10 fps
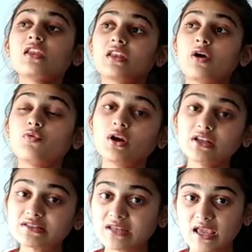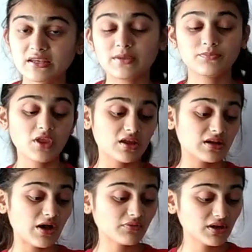Now what is dairy?
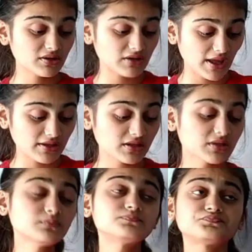Now in dairy,